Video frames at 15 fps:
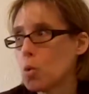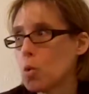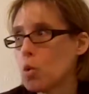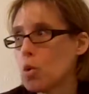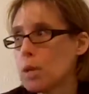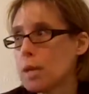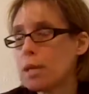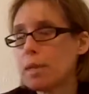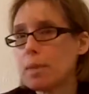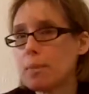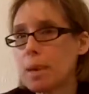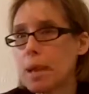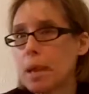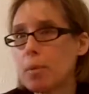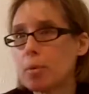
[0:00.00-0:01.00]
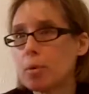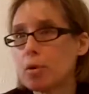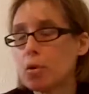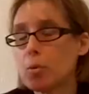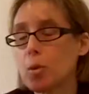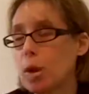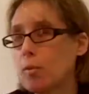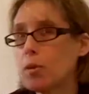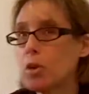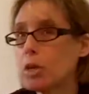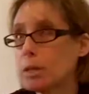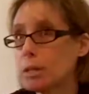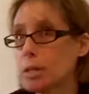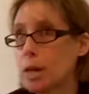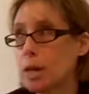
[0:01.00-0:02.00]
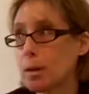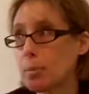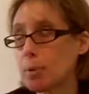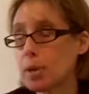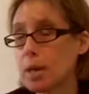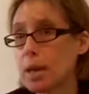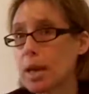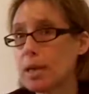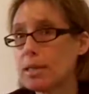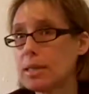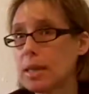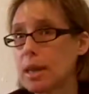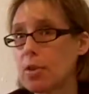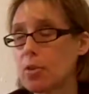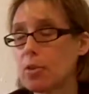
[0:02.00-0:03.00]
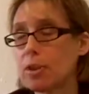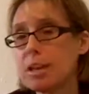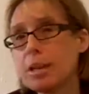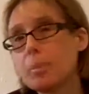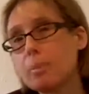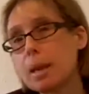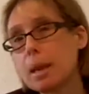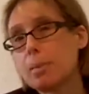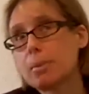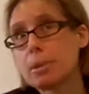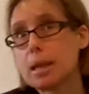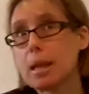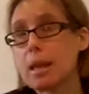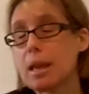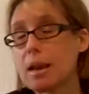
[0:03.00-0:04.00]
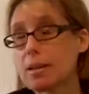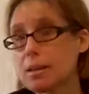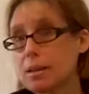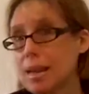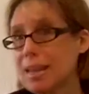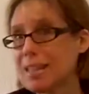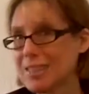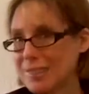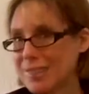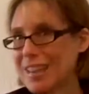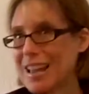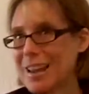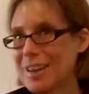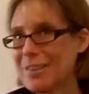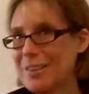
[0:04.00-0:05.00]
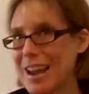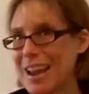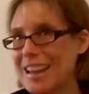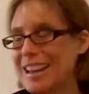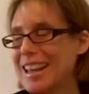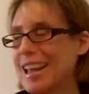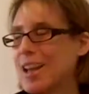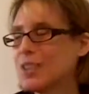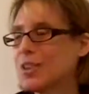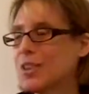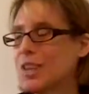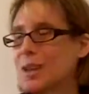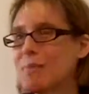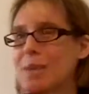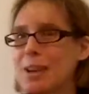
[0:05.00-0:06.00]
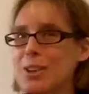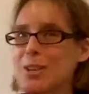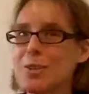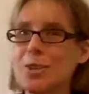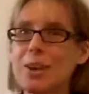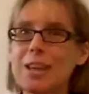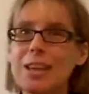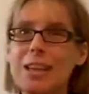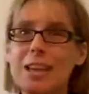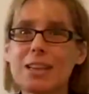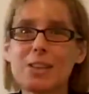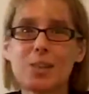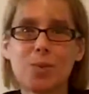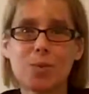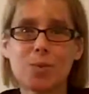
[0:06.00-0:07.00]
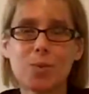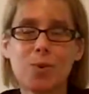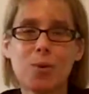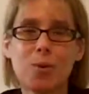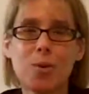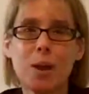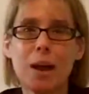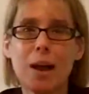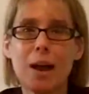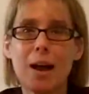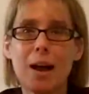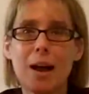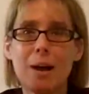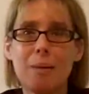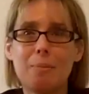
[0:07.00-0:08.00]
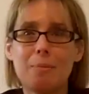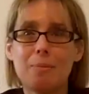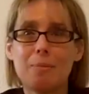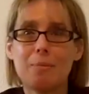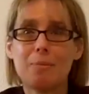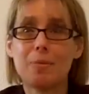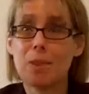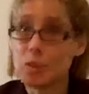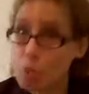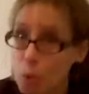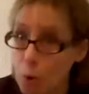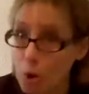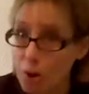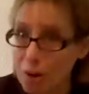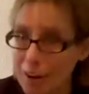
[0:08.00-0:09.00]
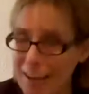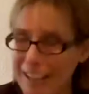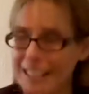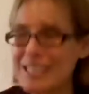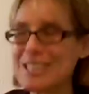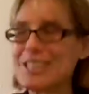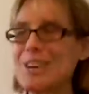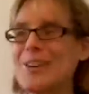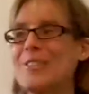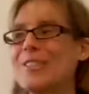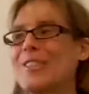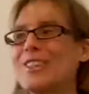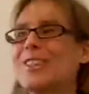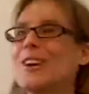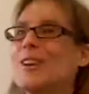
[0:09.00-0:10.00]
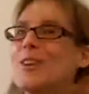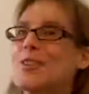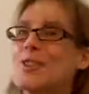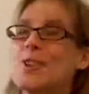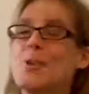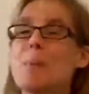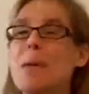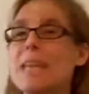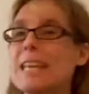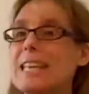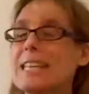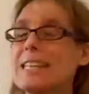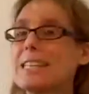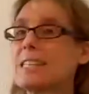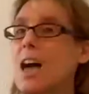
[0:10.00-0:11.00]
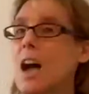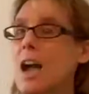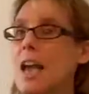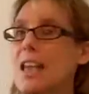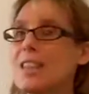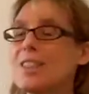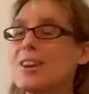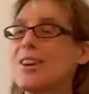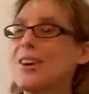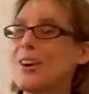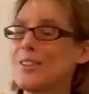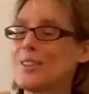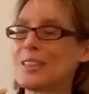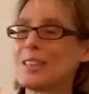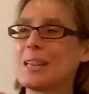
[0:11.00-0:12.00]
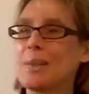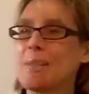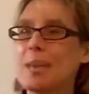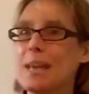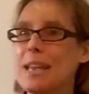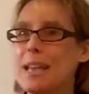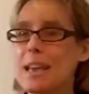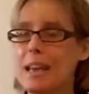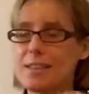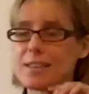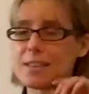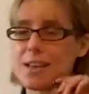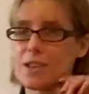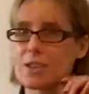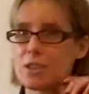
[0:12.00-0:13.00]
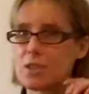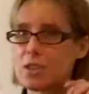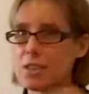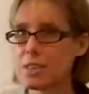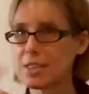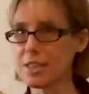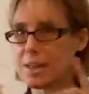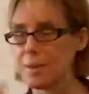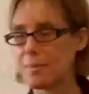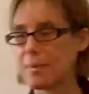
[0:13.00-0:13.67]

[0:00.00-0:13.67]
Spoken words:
you need to be able to, wherever you design and put the kite together, you need to be able to get it outside to fly it, right? So you need to make sure it gets through the door. So the larger you make it inside, the harder it's going to be to get outside. So just